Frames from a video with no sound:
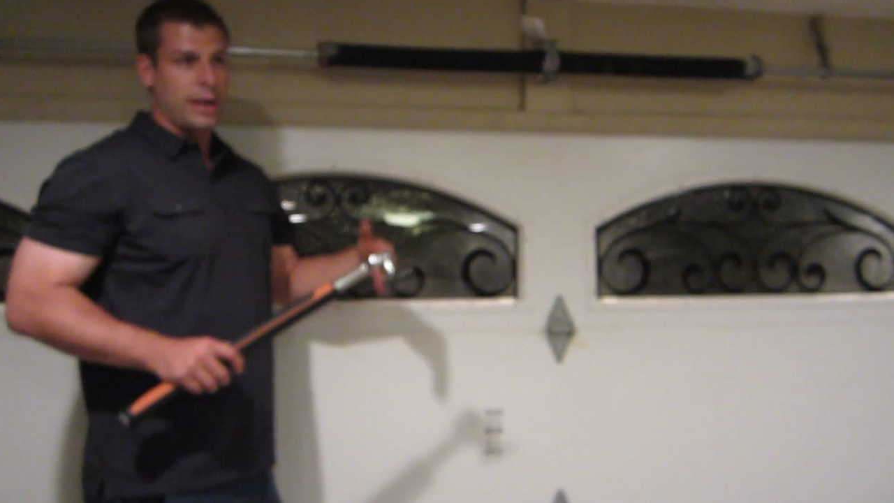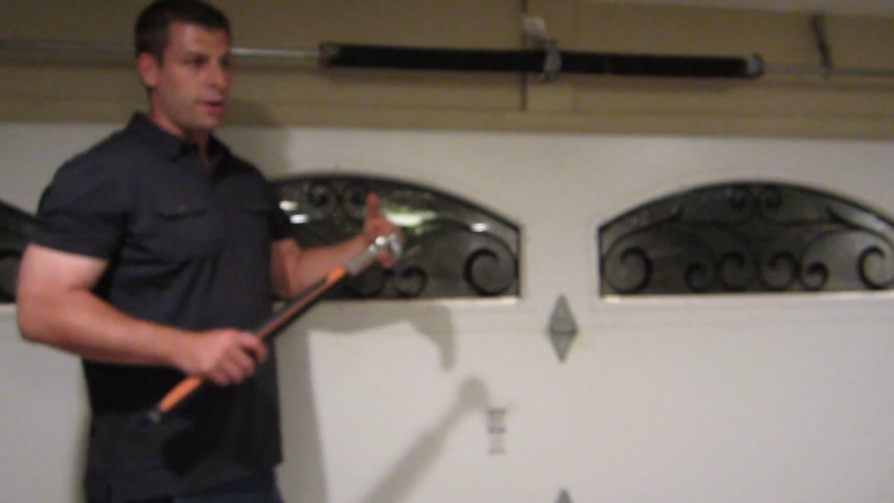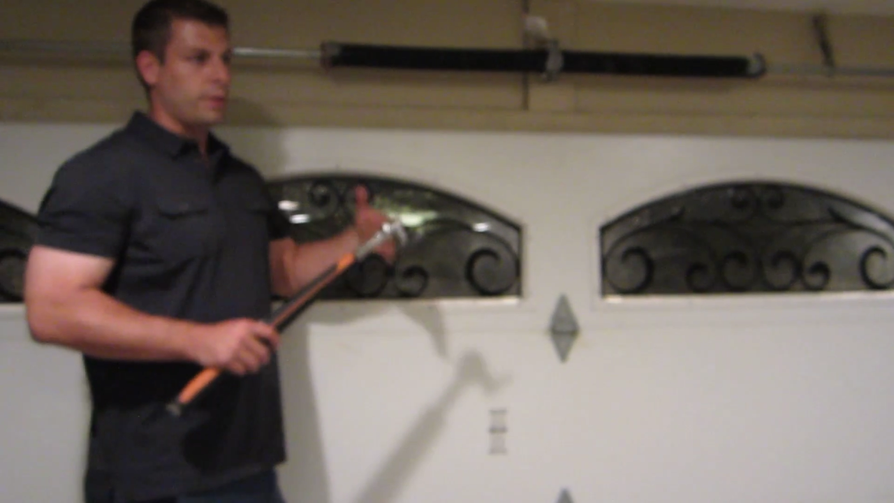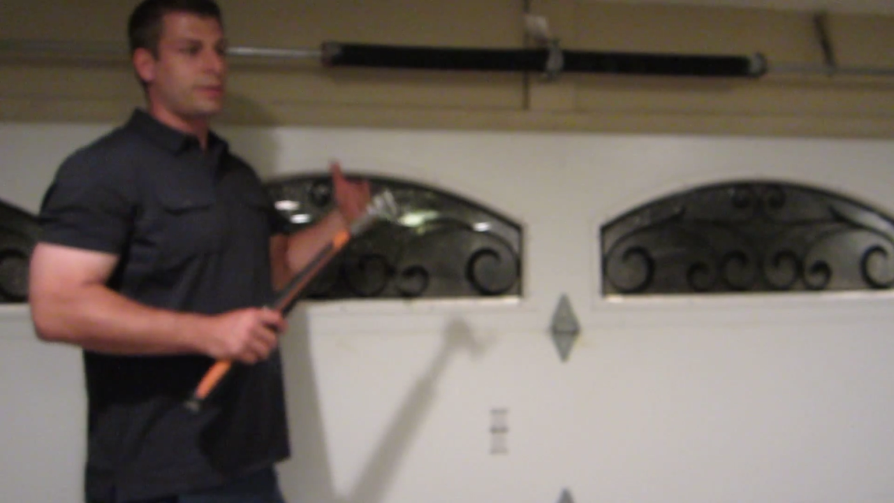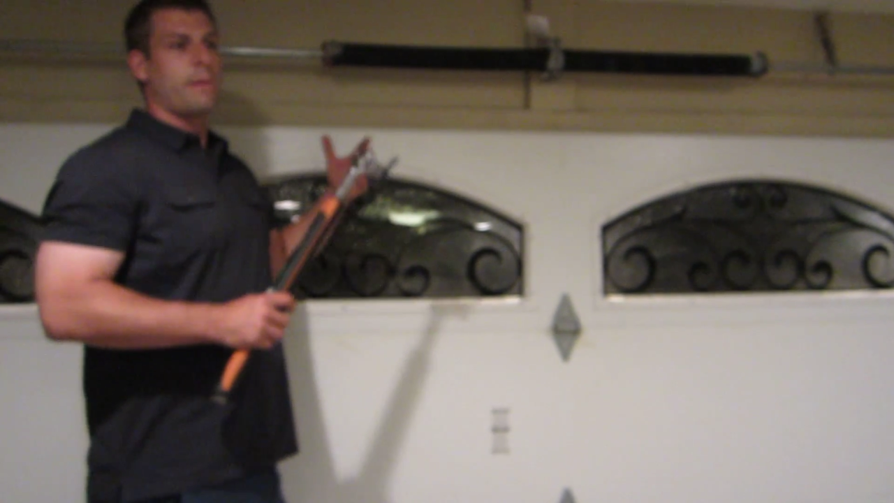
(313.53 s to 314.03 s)
it
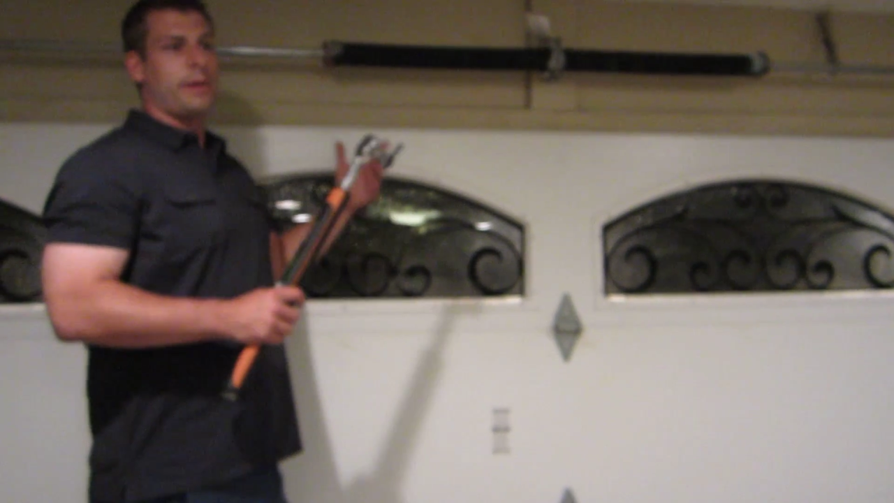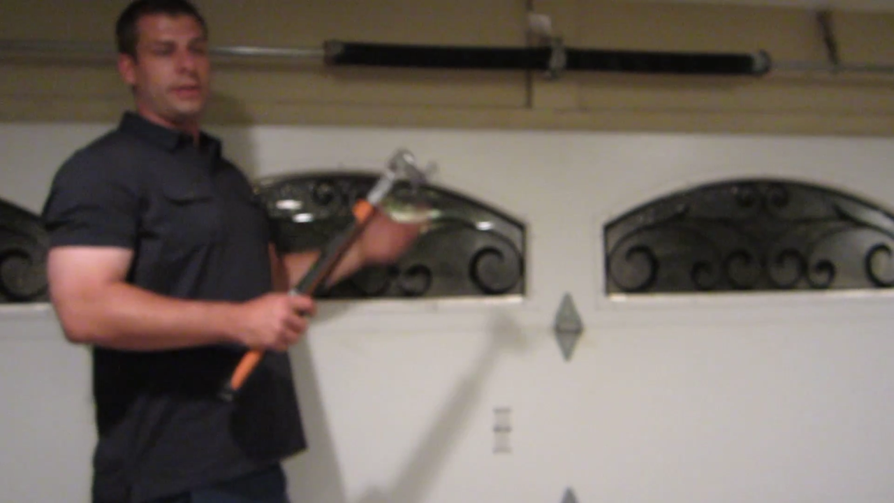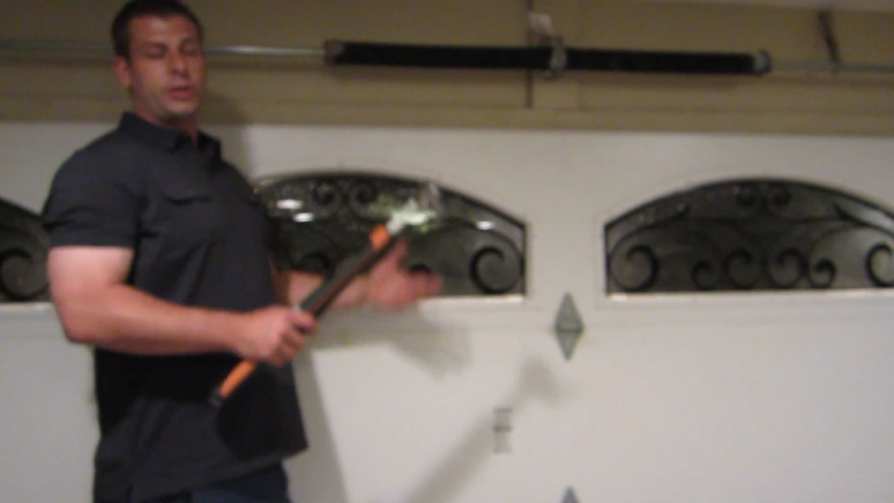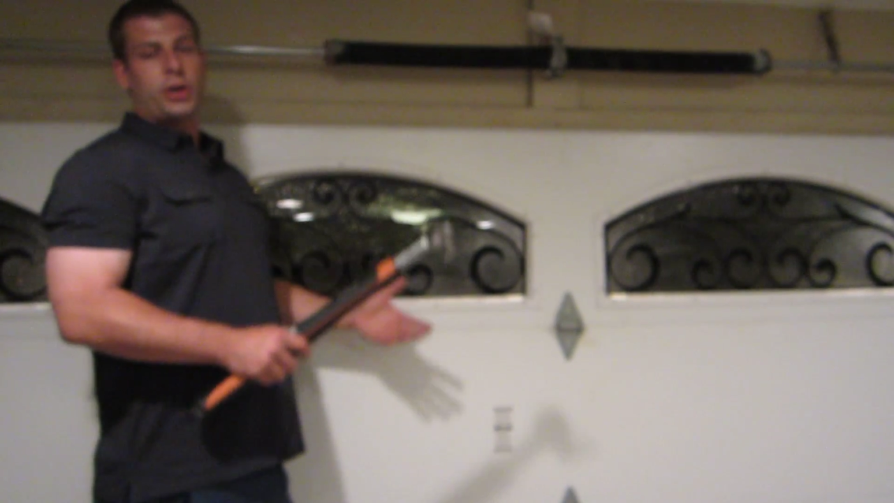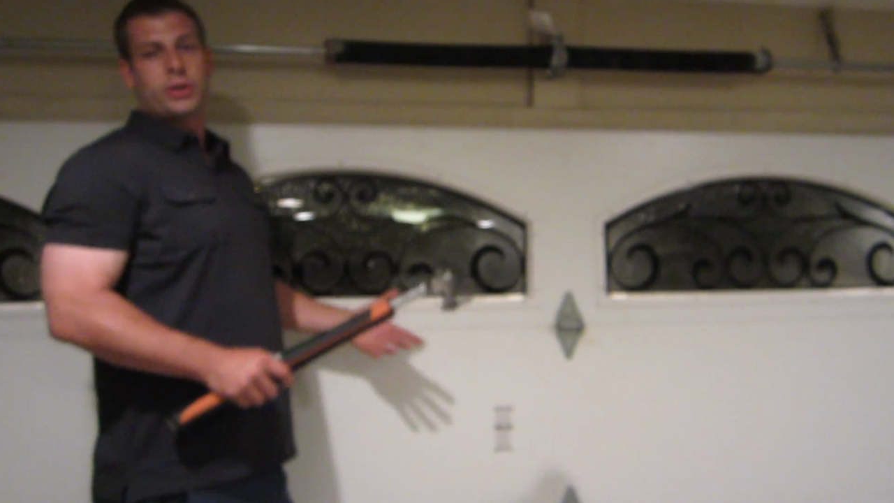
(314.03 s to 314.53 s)
knows how
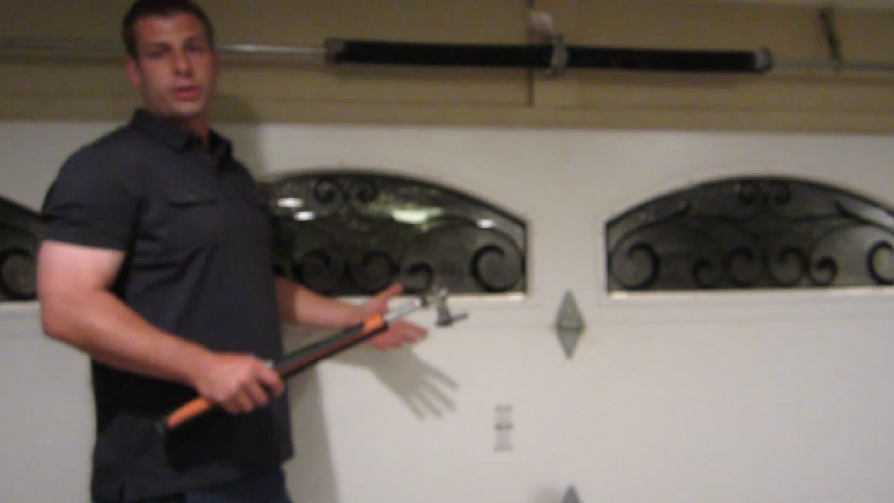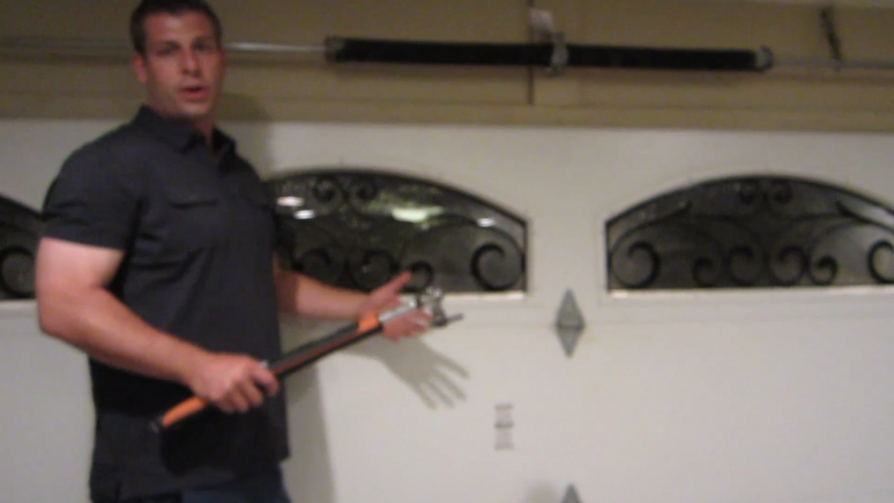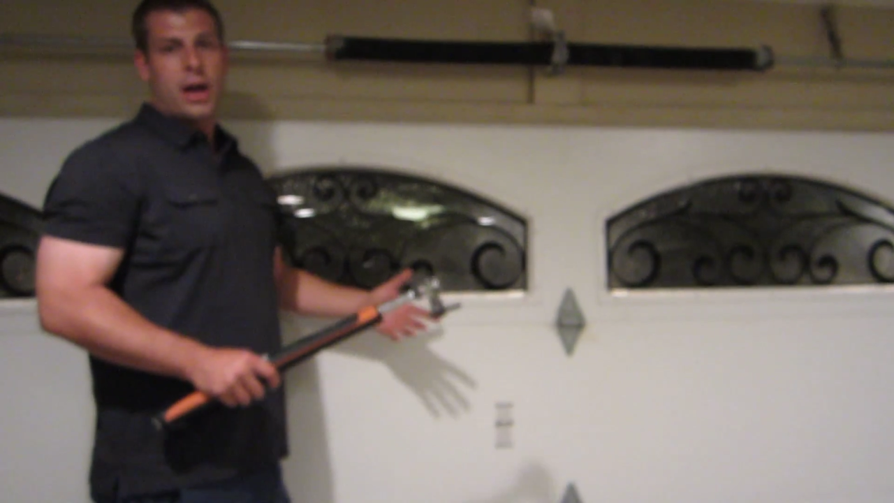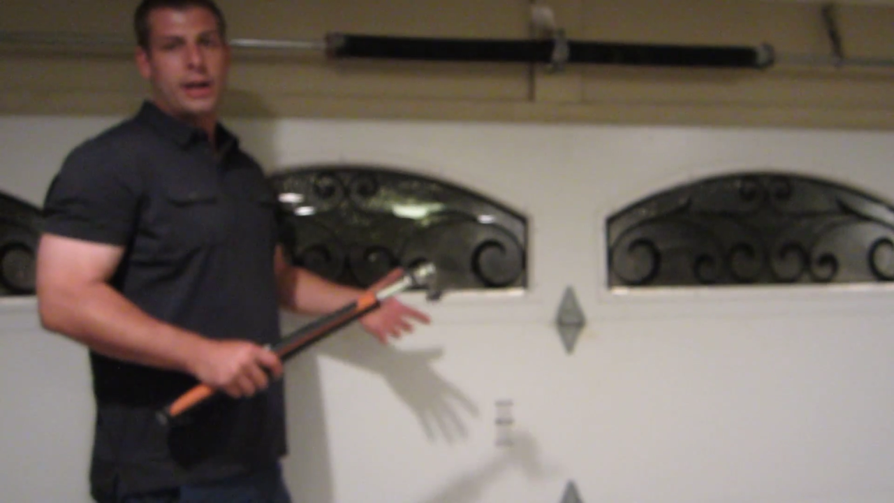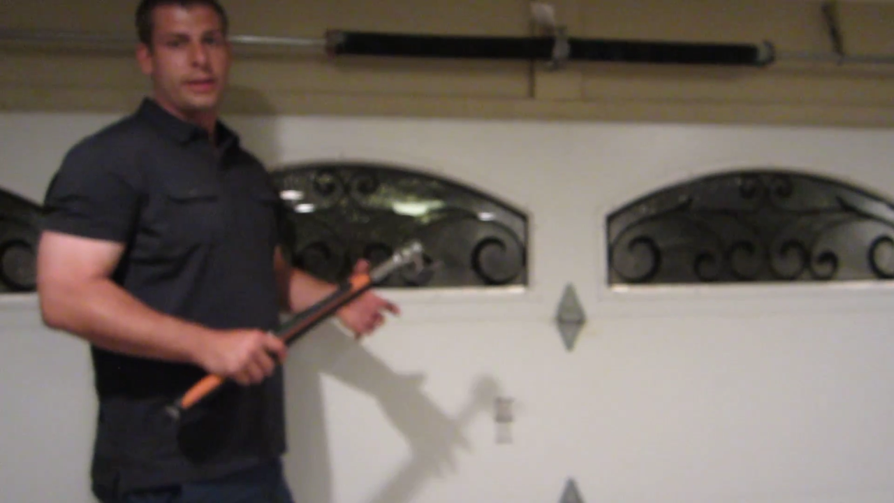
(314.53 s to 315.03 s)
many turns
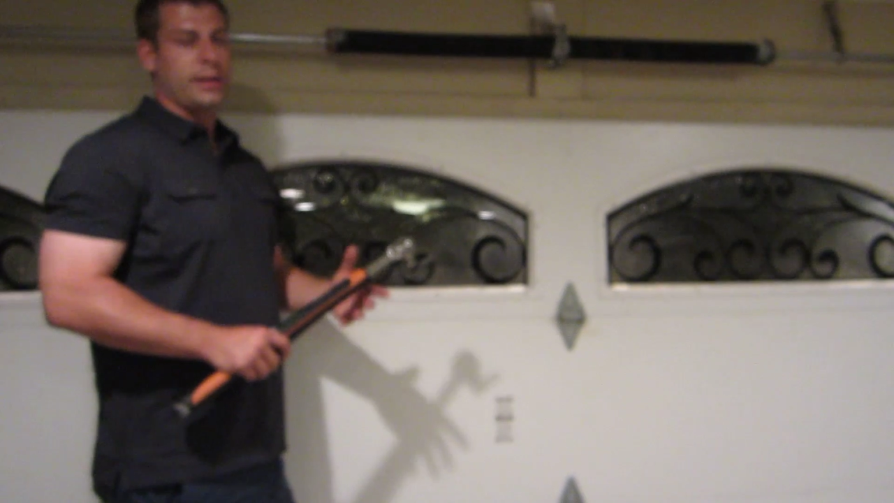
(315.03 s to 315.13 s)
are on it.